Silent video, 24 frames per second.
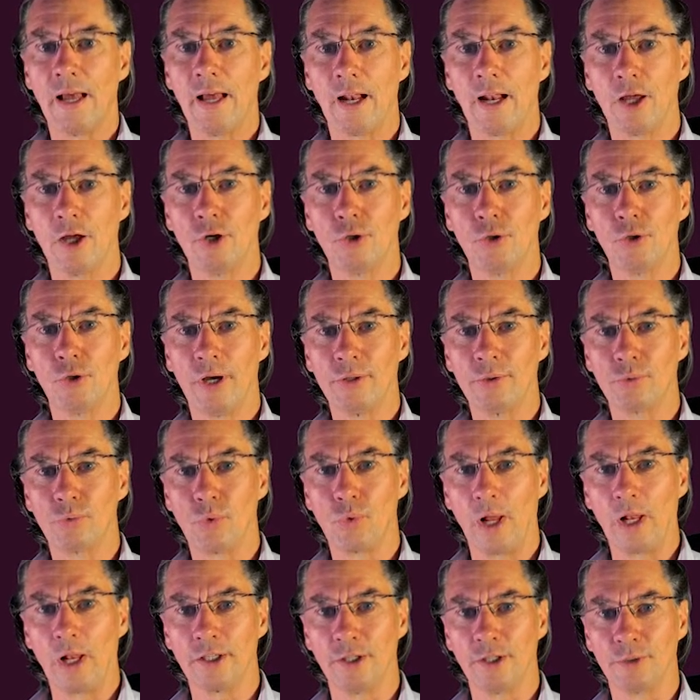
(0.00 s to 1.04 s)
Hello and
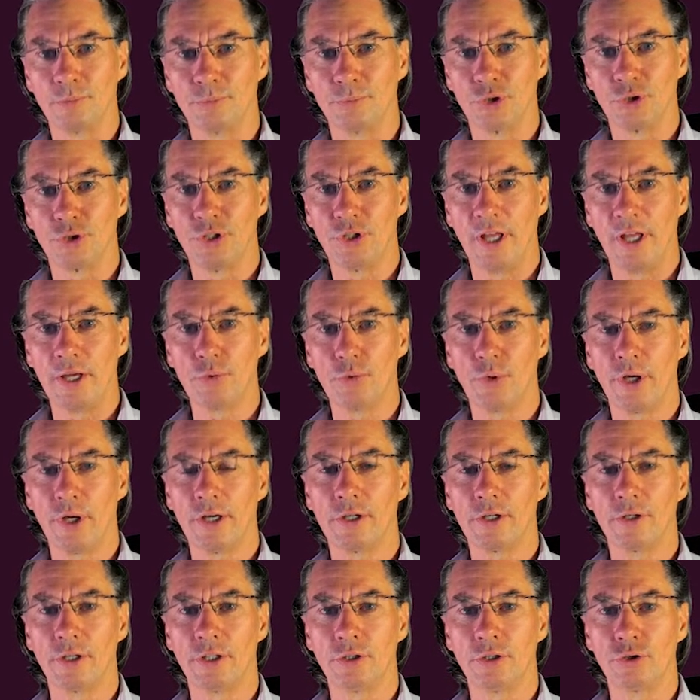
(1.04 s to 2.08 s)
welcome. Today we
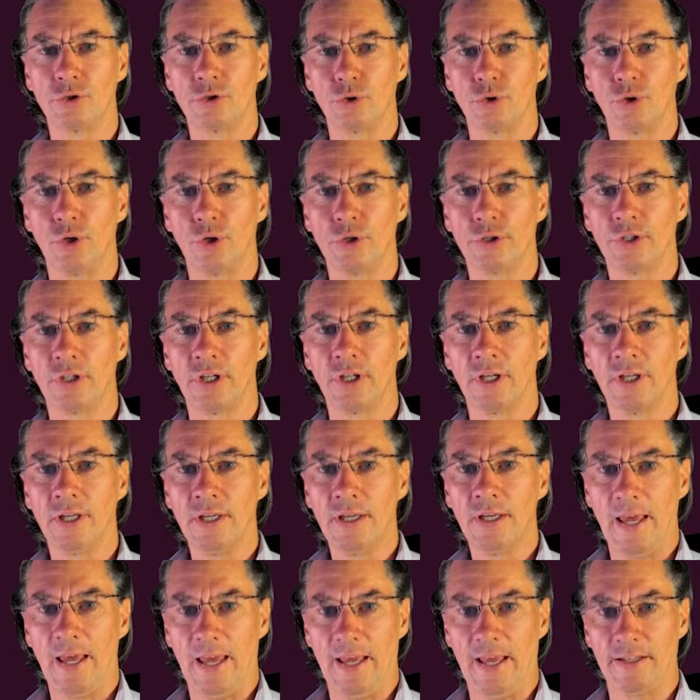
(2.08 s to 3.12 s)
are going to look
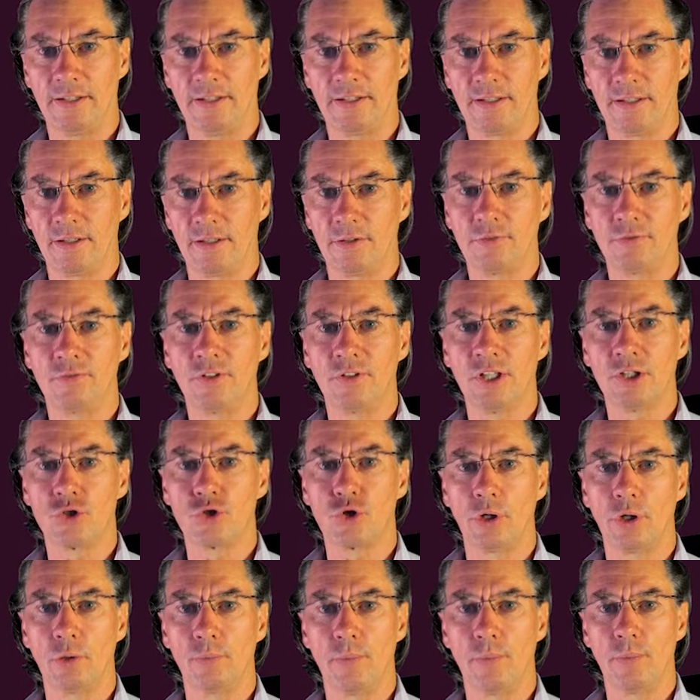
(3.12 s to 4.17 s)
at
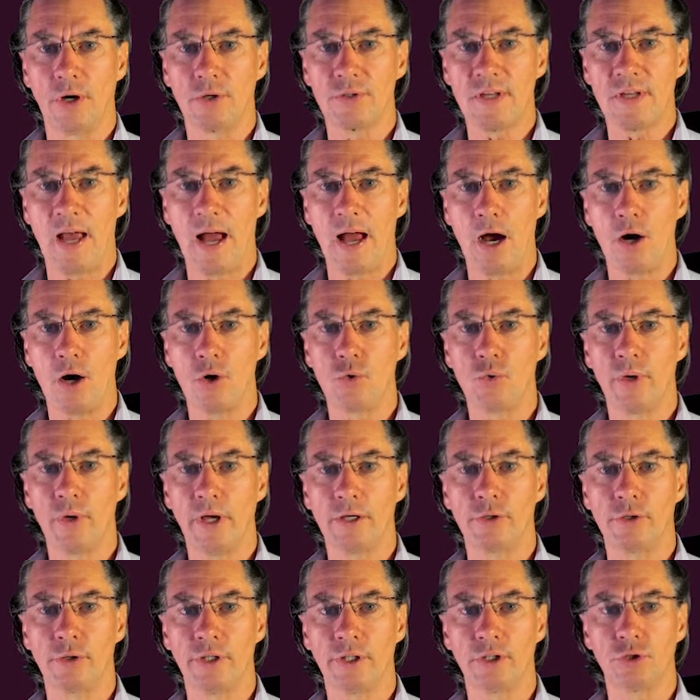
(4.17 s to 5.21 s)
VirtualBox, how we
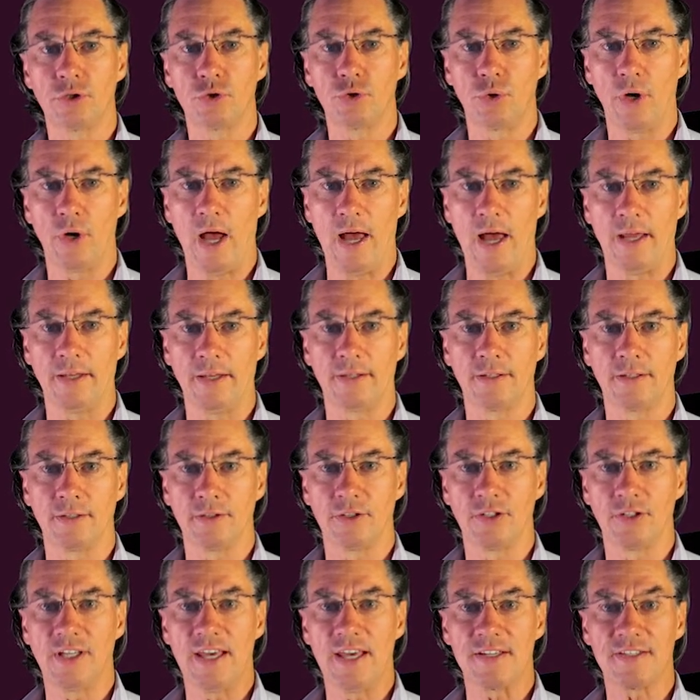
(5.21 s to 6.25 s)
are going to add
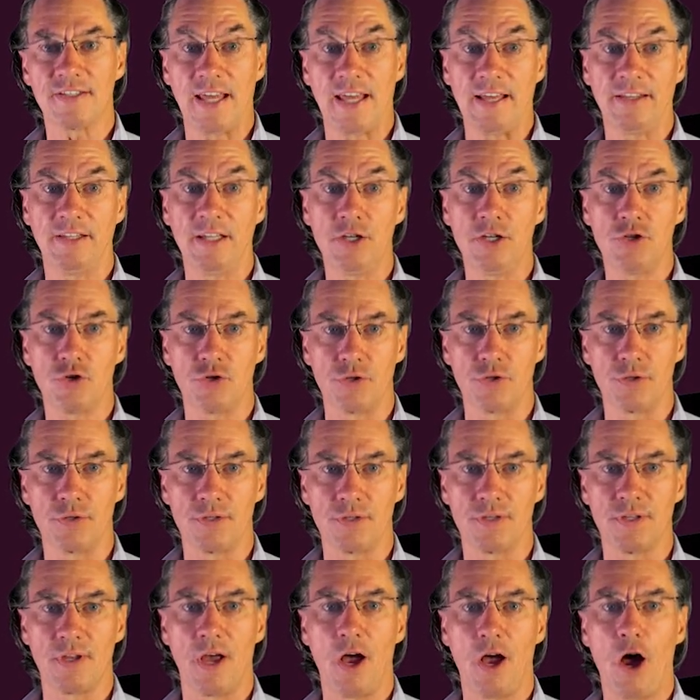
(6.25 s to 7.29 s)
the guest
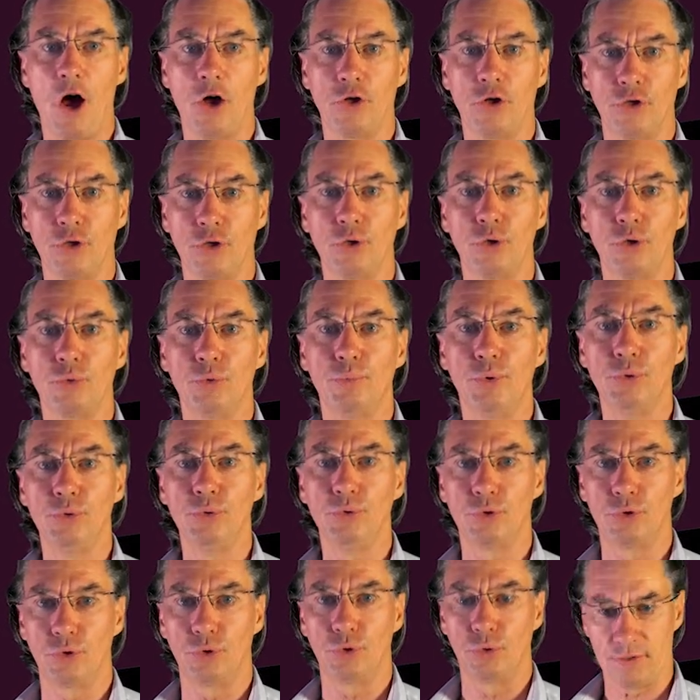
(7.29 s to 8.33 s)
additions on
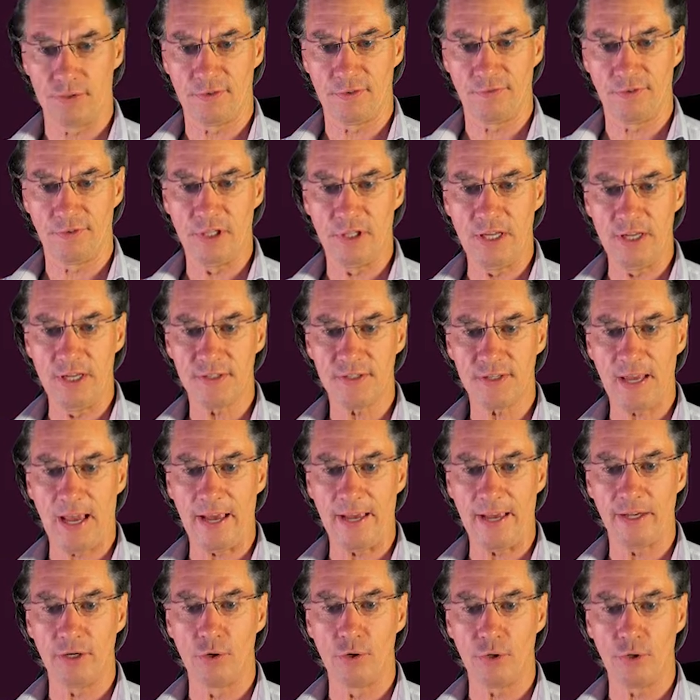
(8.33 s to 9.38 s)
Ubuntu. For this,
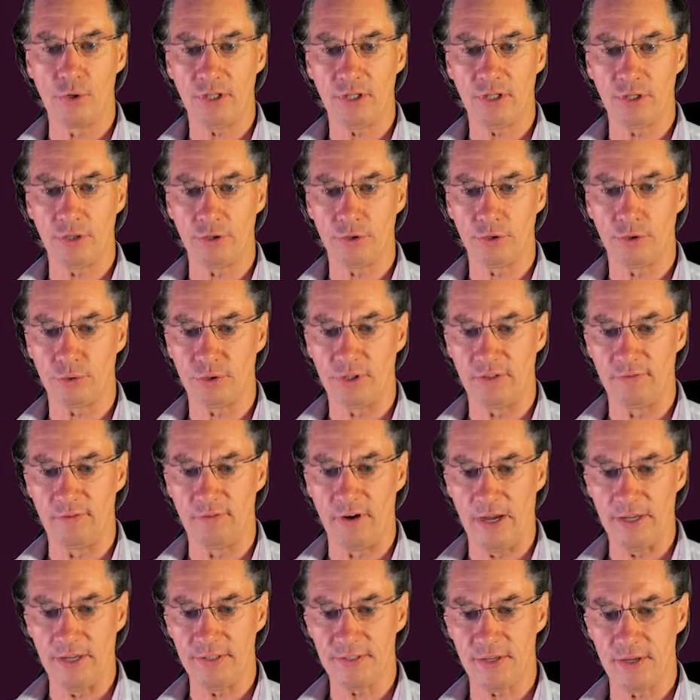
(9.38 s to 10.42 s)
I go here to
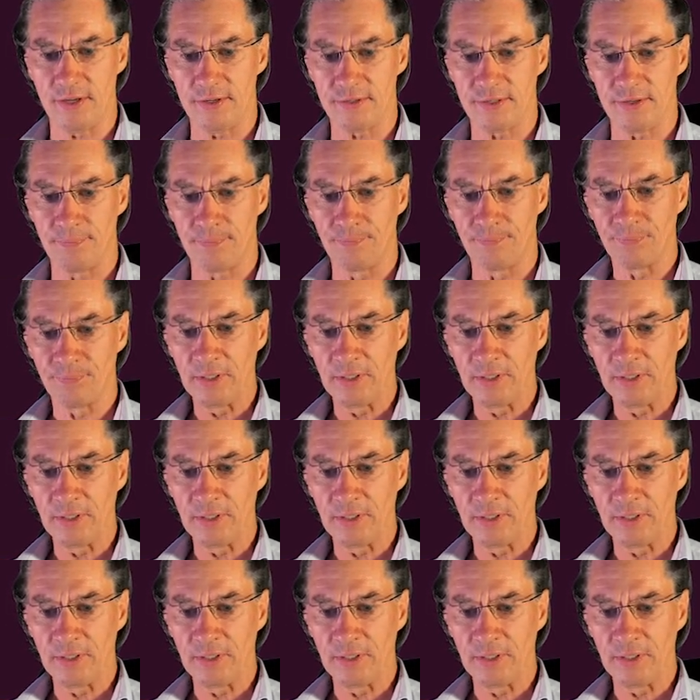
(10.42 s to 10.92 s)
Devices